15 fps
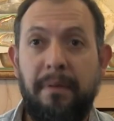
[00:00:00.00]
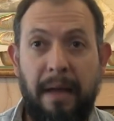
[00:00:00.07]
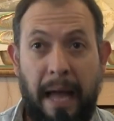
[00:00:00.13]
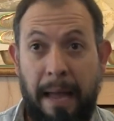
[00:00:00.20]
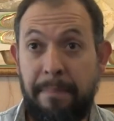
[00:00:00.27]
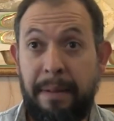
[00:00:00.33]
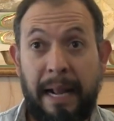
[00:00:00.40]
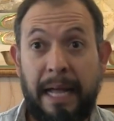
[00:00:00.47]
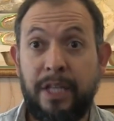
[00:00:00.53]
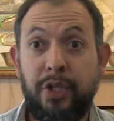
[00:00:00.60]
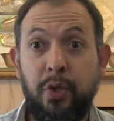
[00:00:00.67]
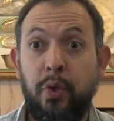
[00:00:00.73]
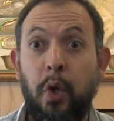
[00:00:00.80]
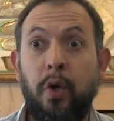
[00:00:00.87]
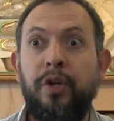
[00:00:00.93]
I'm glad
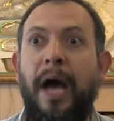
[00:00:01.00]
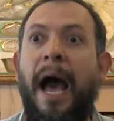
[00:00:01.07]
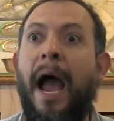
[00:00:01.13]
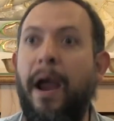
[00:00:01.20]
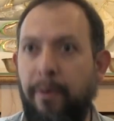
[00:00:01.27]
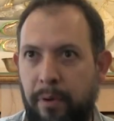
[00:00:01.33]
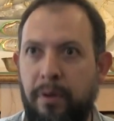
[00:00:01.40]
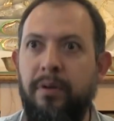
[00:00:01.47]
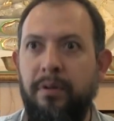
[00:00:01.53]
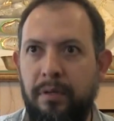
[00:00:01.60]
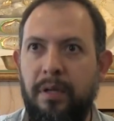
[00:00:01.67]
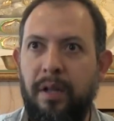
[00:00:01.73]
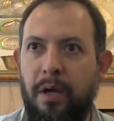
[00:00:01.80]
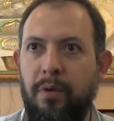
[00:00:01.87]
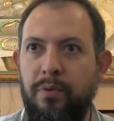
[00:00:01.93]
you don't iron
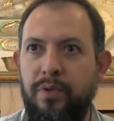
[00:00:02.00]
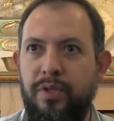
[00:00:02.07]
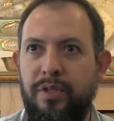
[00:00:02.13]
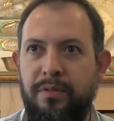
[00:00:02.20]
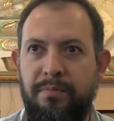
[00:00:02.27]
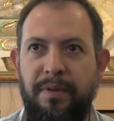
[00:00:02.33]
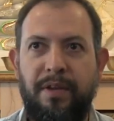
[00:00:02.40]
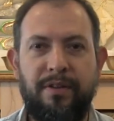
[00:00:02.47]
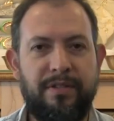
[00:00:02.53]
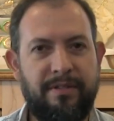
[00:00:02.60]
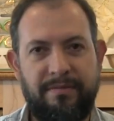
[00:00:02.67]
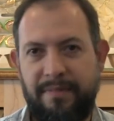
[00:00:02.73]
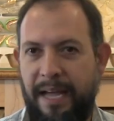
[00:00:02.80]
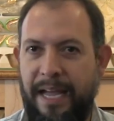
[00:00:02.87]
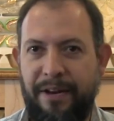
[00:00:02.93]
clothes
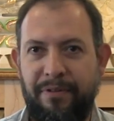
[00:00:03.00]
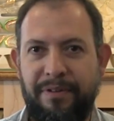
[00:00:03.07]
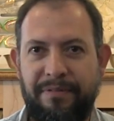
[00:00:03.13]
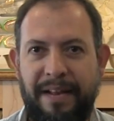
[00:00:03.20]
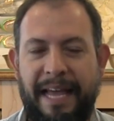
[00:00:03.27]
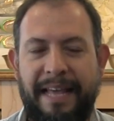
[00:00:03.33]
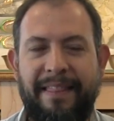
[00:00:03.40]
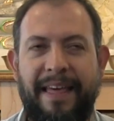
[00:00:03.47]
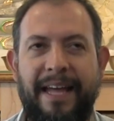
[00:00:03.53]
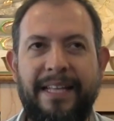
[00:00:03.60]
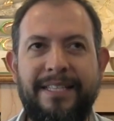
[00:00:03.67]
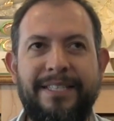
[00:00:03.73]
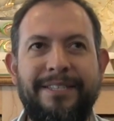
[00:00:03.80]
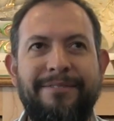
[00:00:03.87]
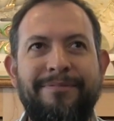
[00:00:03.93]
because I don't like
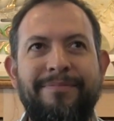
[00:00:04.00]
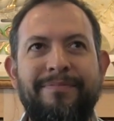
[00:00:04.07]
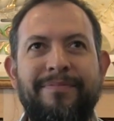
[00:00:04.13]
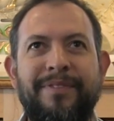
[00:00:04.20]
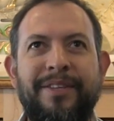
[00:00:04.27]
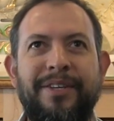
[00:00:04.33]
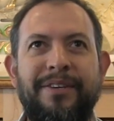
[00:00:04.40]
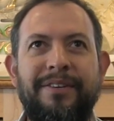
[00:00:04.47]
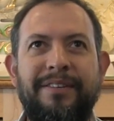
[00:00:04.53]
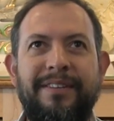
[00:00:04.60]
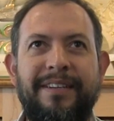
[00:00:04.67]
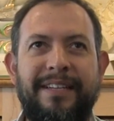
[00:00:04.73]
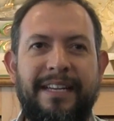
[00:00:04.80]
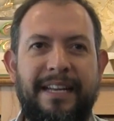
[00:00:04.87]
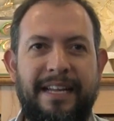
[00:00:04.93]
that. No,
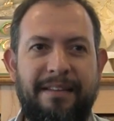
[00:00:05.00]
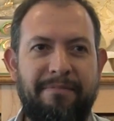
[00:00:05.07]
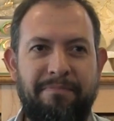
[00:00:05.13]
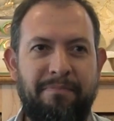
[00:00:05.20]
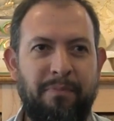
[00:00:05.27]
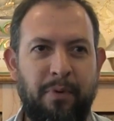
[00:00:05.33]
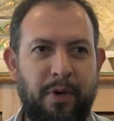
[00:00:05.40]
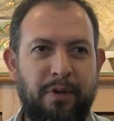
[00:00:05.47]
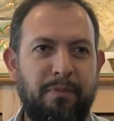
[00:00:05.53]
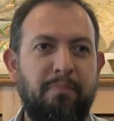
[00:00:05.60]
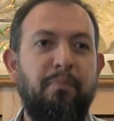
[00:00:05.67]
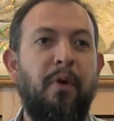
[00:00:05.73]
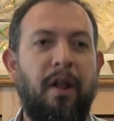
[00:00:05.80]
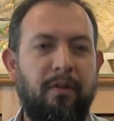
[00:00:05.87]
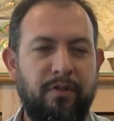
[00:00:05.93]
and I
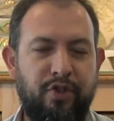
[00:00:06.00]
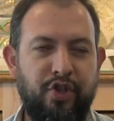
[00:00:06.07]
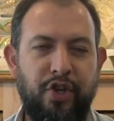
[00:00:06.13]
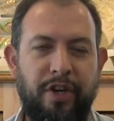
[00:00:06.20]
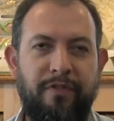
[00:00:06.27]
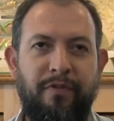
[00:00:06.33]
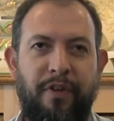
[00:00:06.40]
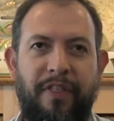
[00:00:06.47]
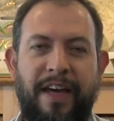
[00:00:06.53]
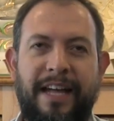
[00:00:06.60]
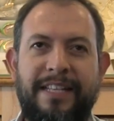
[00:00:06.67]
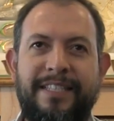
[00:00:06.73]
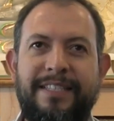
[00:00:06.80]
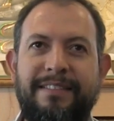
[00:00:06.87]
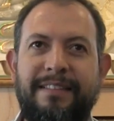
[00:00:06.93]
wouldn't volunteer for
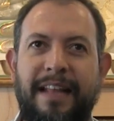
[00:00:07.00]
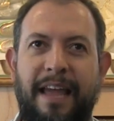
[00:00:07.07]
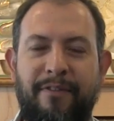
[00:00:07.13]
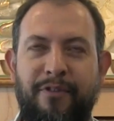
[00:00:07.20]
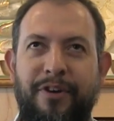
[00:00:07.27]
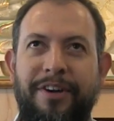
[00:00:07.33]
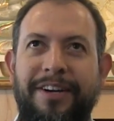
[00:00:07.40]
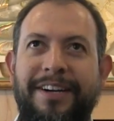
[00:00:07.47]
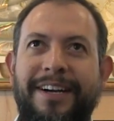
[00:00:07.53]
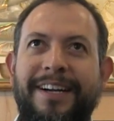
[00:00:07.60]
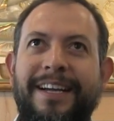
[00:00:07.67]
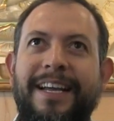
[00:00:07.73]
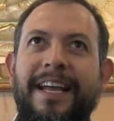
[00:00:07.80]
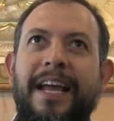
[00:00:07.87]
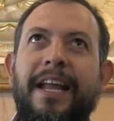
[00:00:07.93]
that. Never.
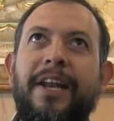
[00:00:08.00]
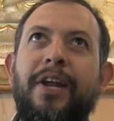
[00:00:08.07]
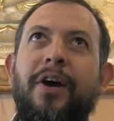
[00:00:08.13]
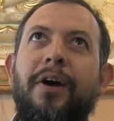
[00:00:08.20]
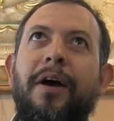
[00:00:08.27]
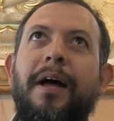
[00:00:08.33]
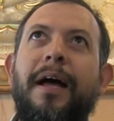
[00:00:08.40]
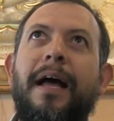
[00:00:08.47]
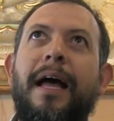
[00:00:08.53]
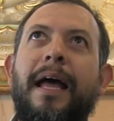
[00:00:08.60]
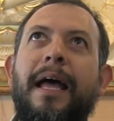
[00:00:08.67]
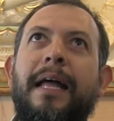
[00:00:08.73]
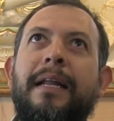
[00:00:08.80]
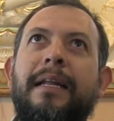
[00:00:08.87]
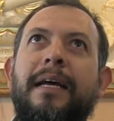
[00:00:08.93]
No,
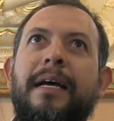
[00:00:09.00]
and.